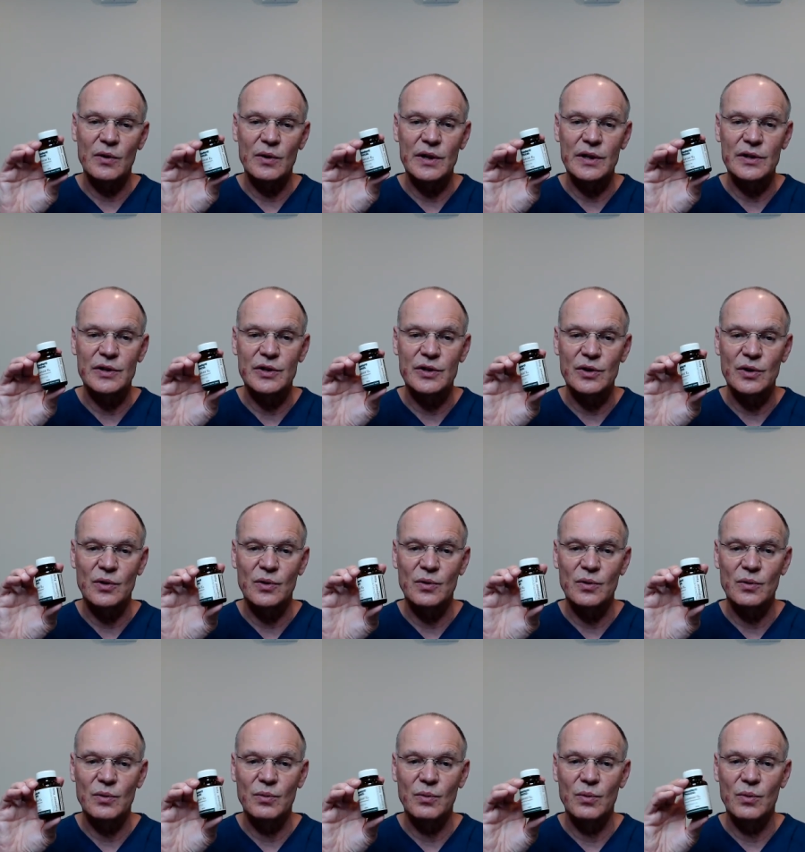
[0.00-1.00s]
And
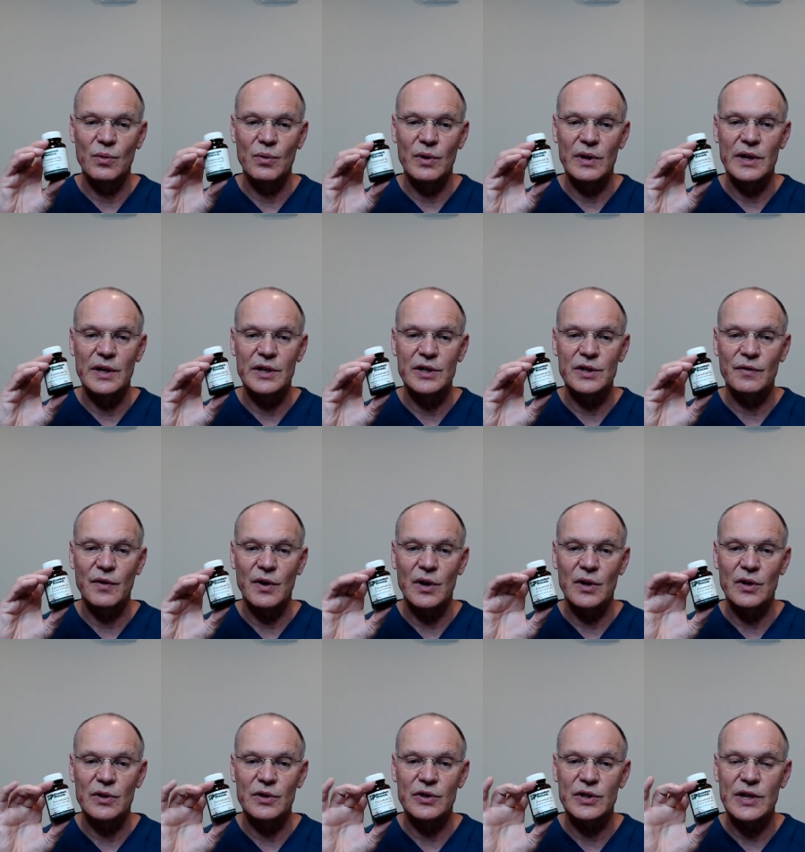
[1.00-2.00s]
so each of
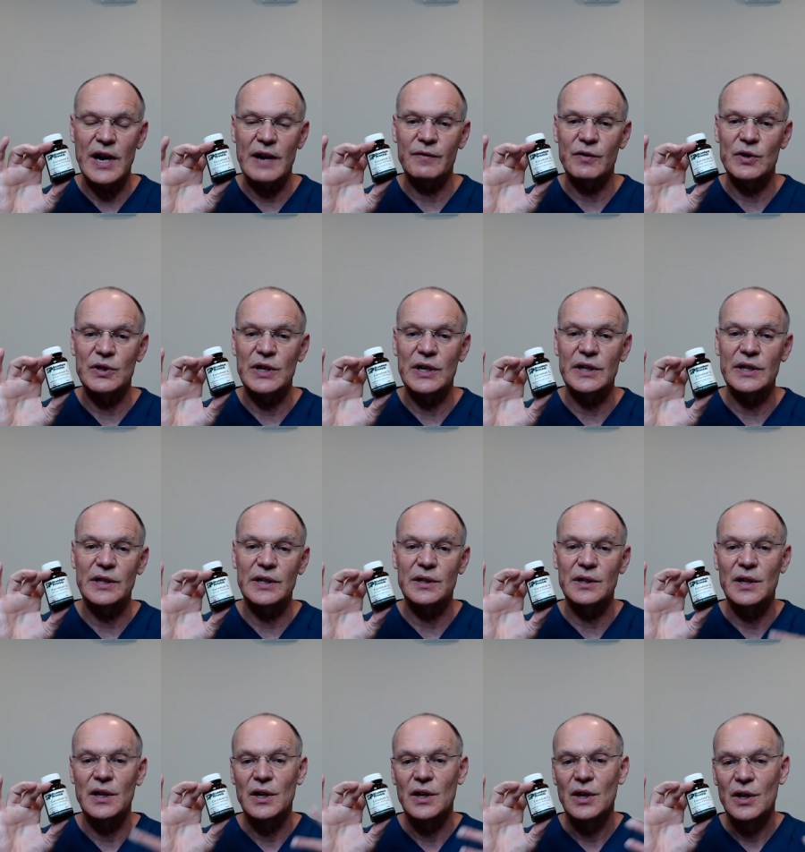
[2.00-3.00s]
our staff are taking
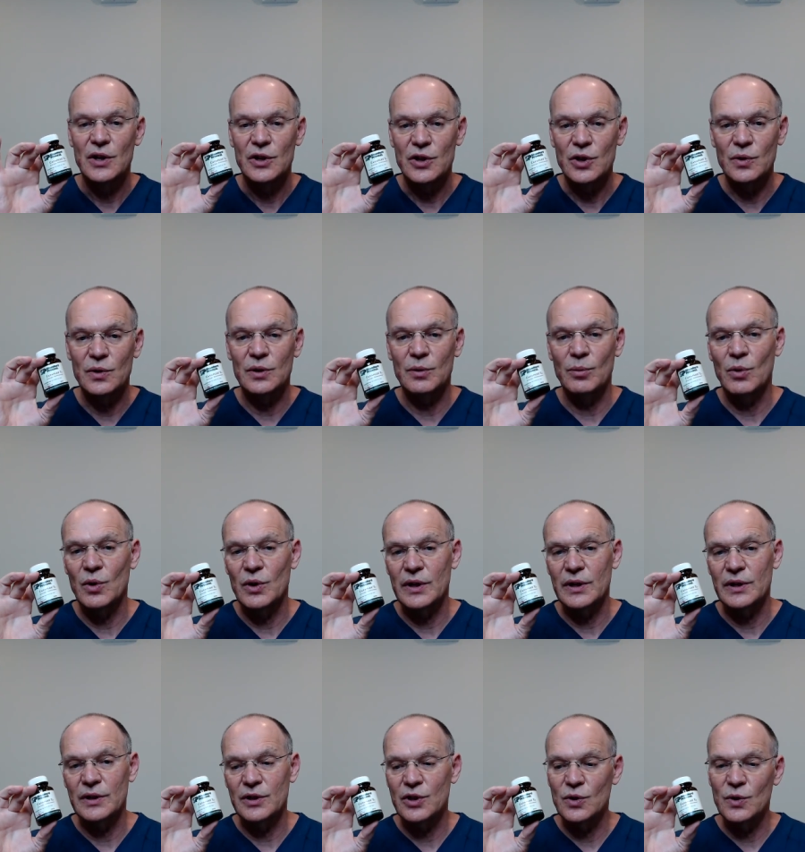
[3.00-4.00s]
2 in the morning
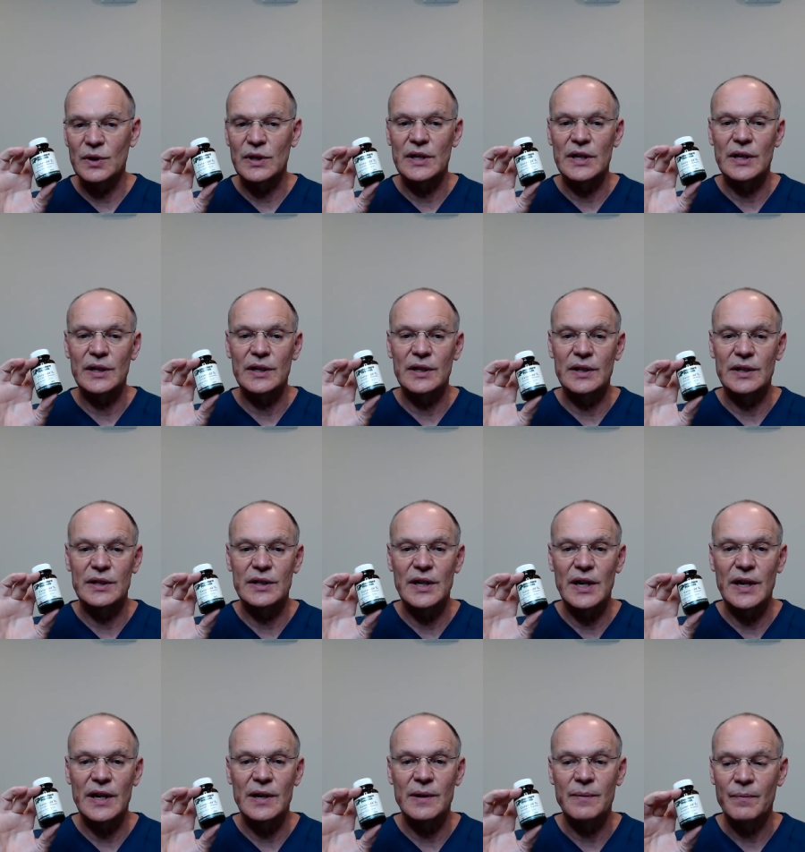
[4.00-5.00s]
and 2 at the end of the
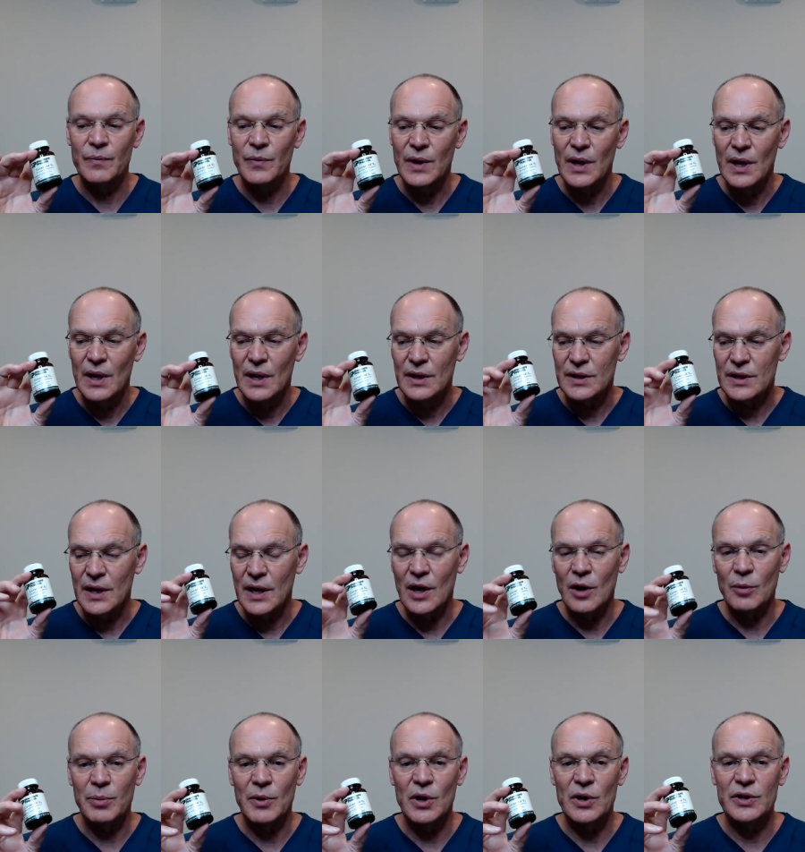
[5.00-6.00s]
day to
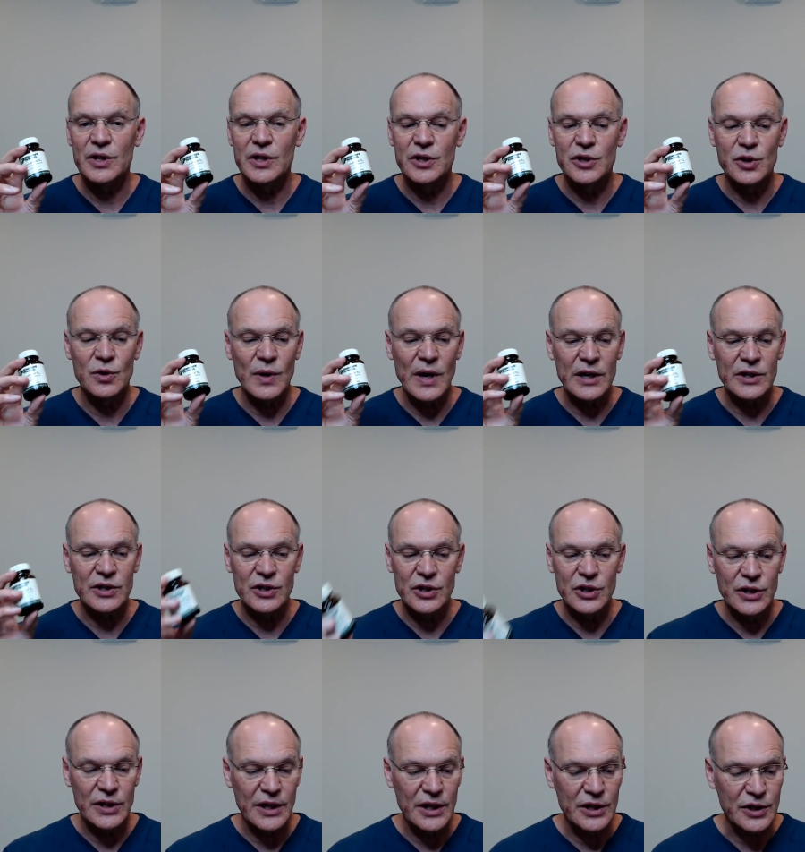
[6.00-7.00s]
help our tissue
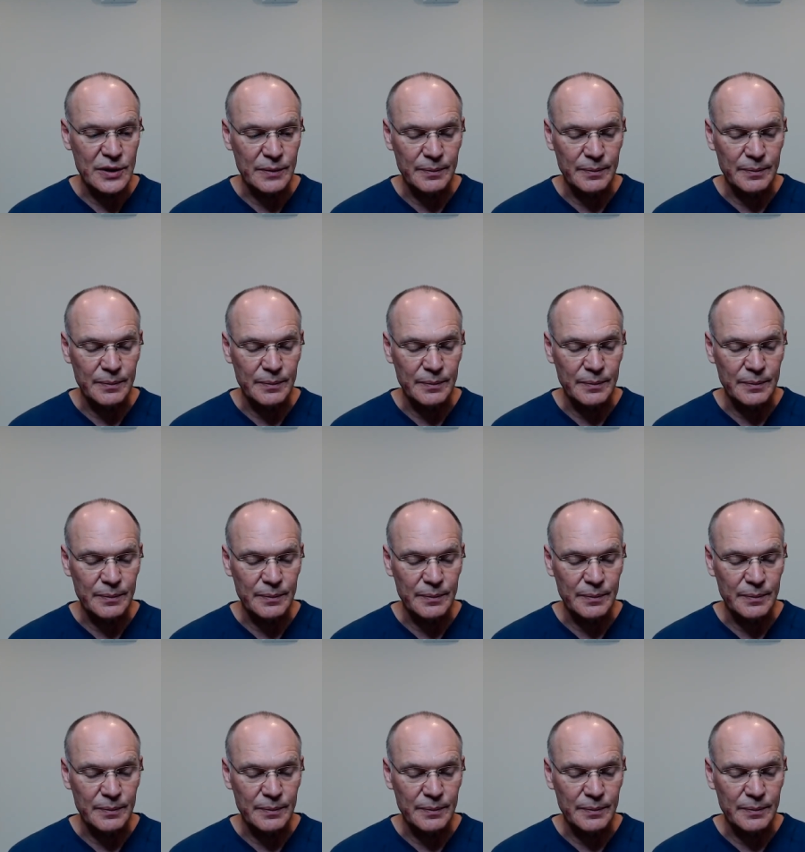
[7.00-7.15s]
oxygenation.